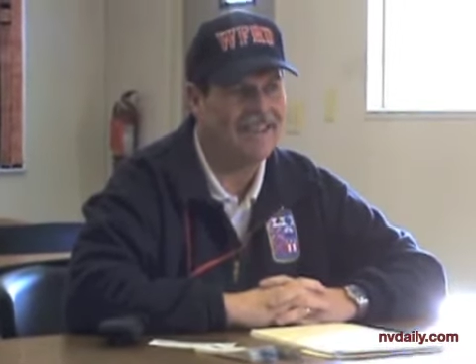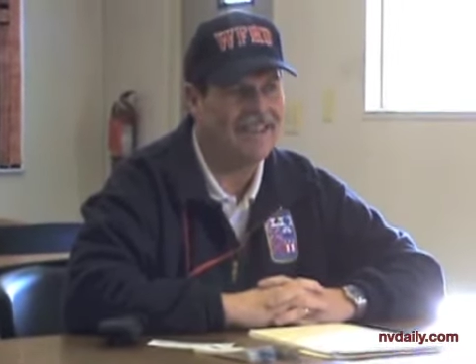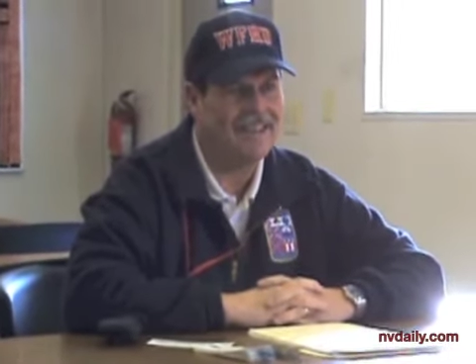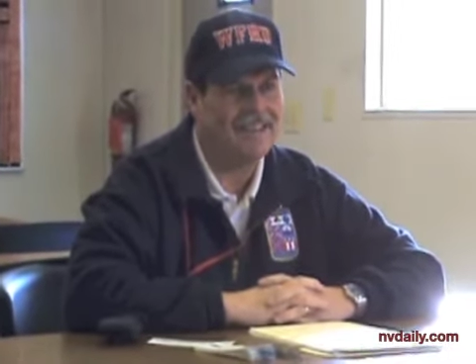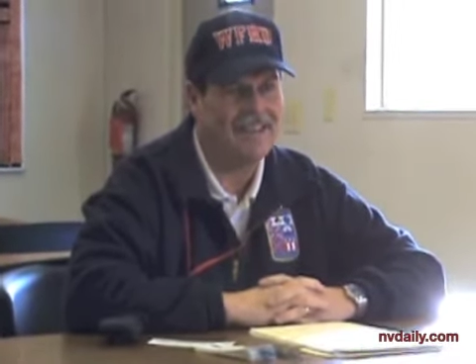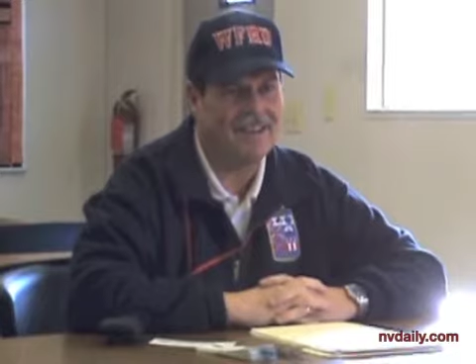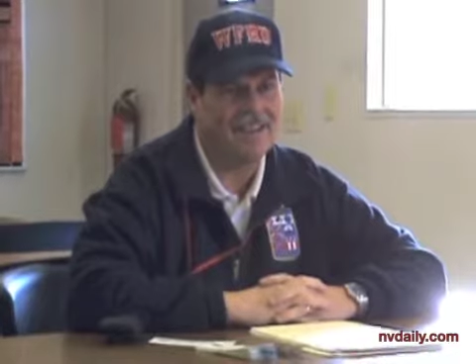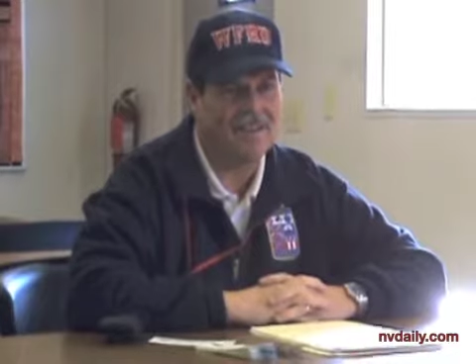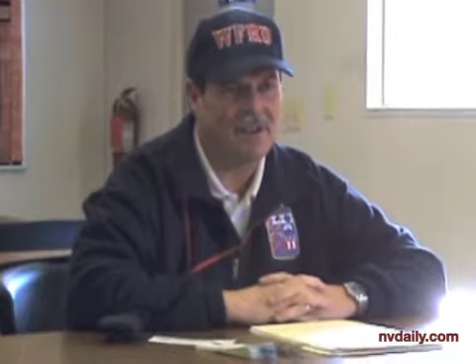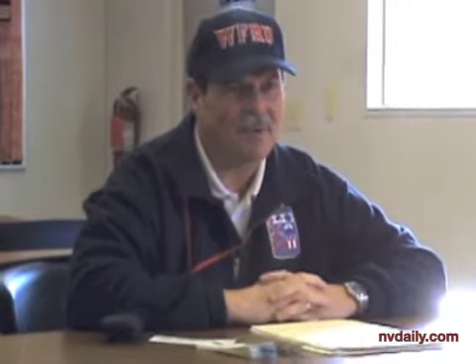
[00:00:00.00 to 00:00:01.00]
and
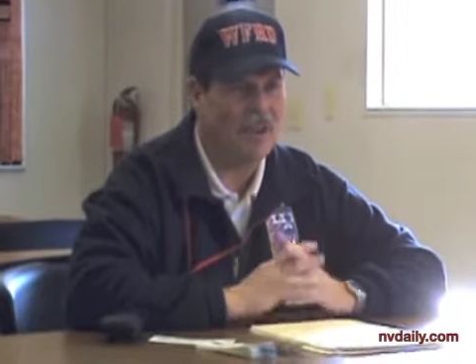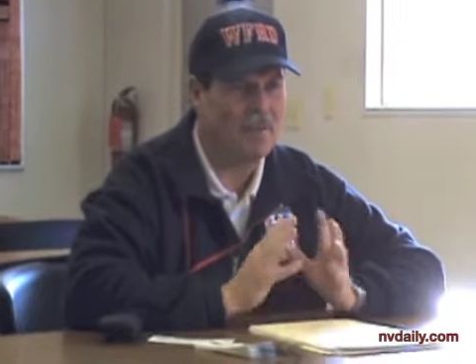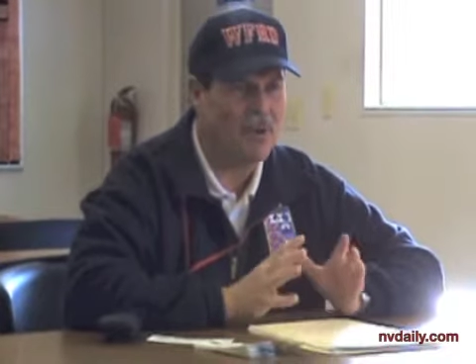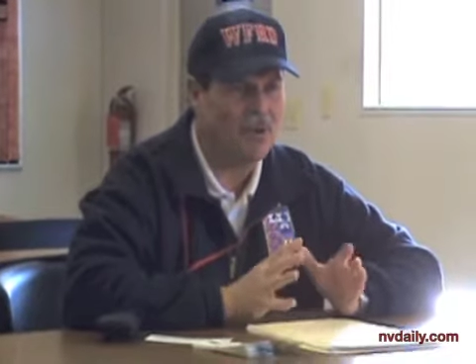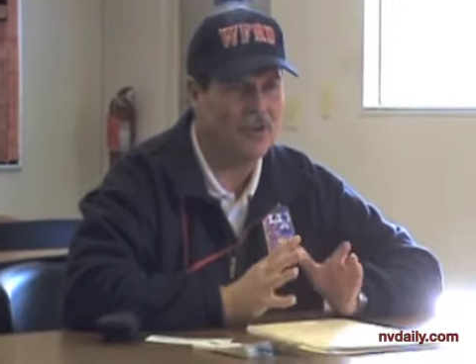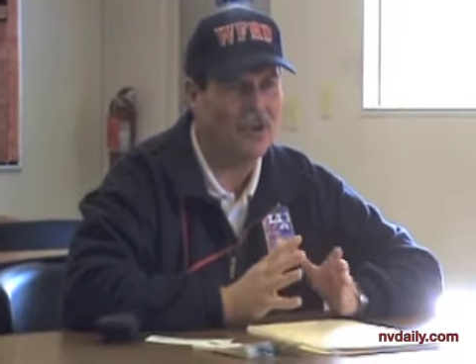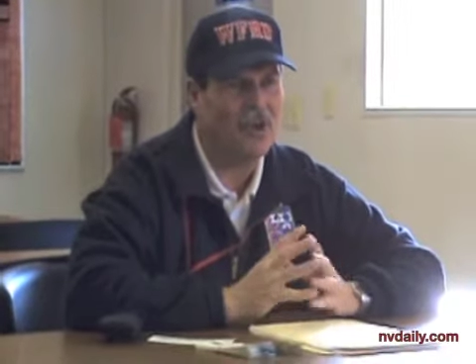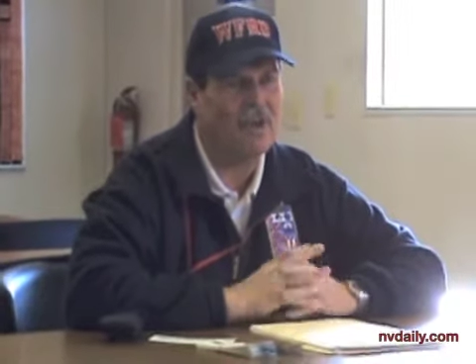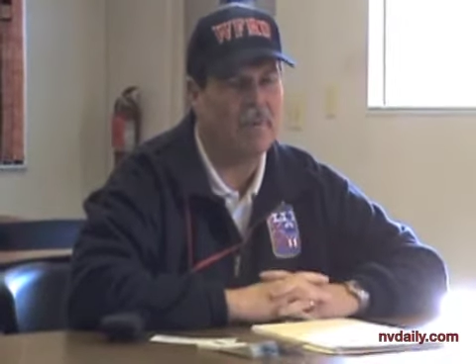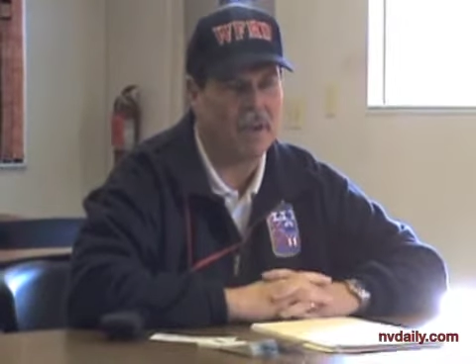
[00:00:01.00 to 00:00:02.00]
you might smoke a
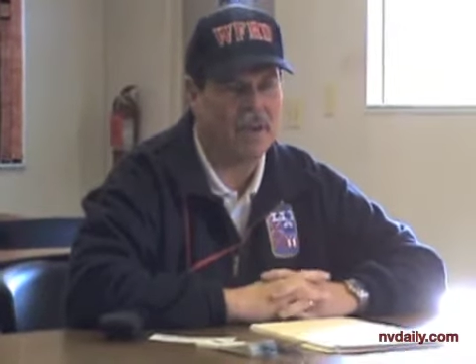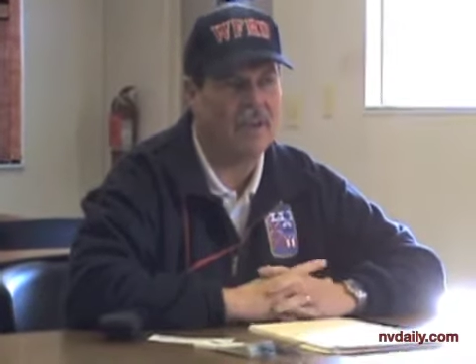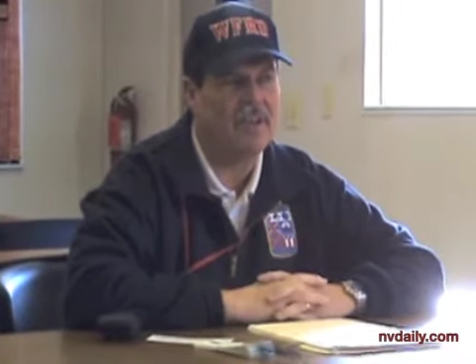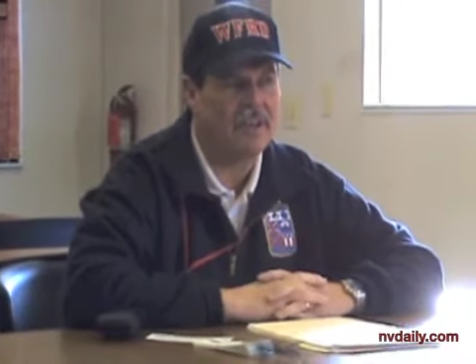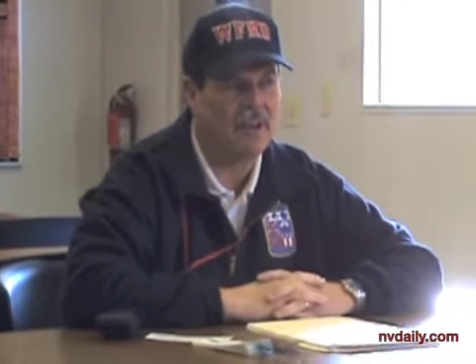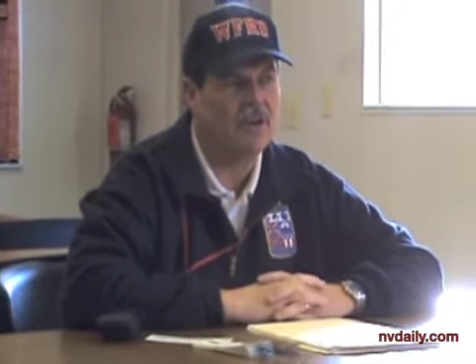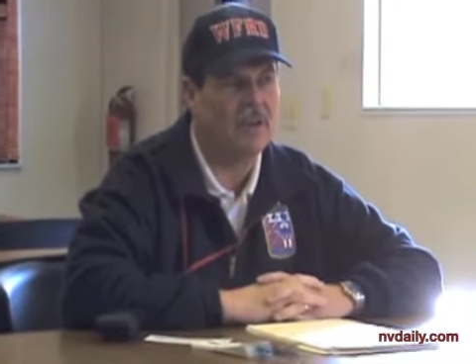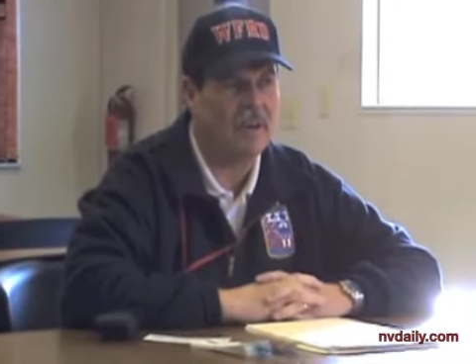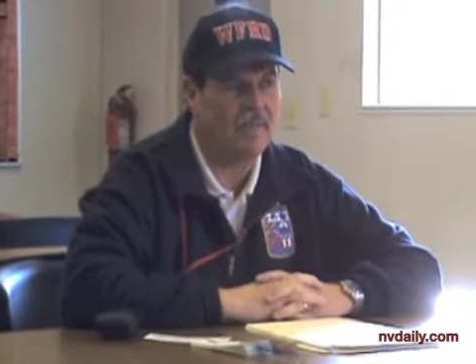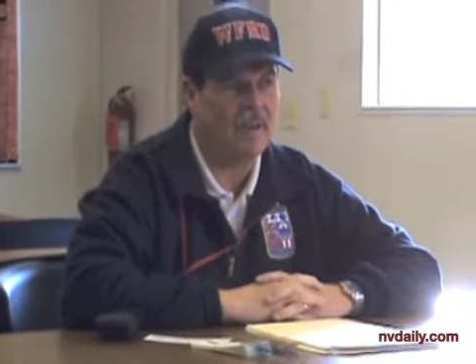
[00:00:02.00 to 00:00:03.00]
turkey, but unattended
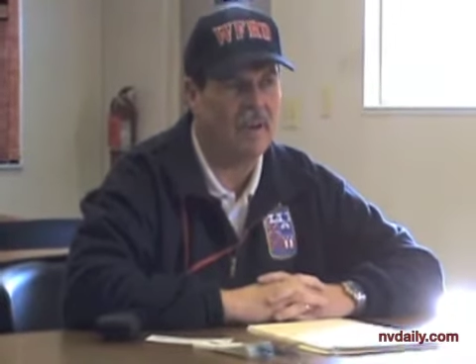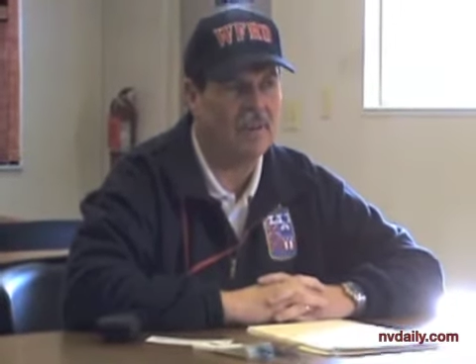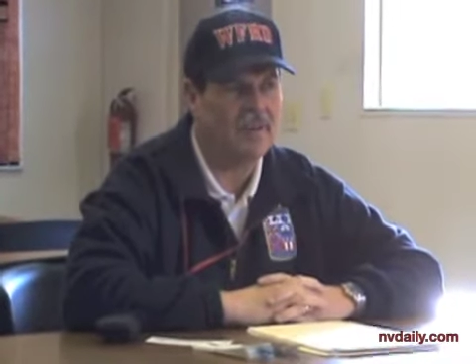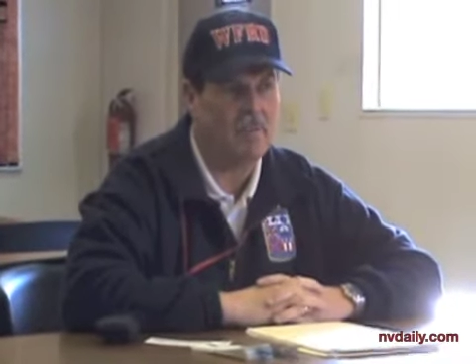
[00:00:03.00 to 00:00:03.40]
cooking fires.